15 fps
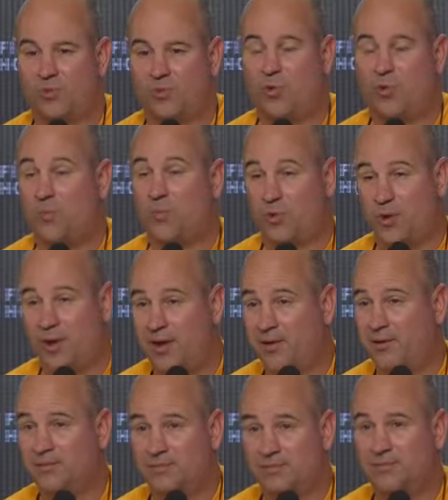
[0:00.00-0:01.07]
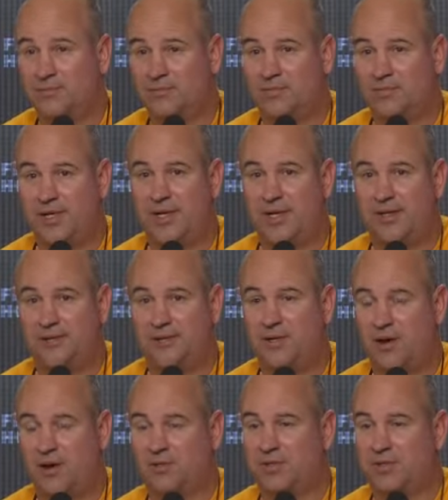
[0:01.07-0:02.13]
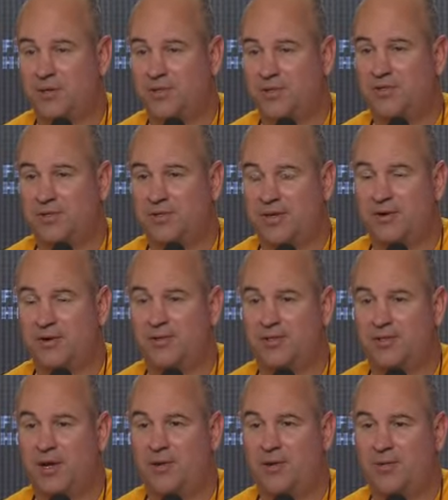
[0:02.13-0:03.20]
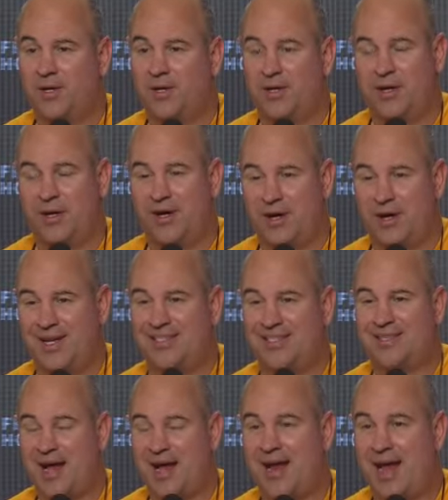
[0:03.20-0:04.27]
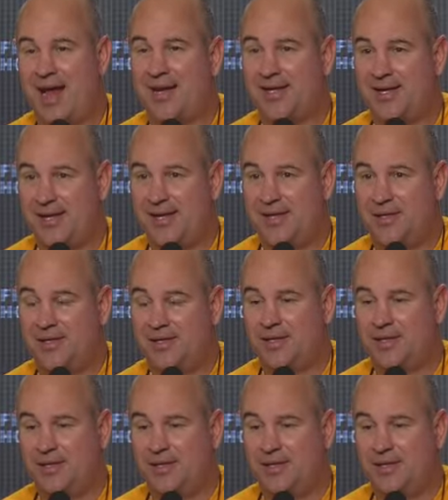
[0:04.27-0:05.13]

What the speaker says: Warren Burrell did it also this year. So it's not ideal.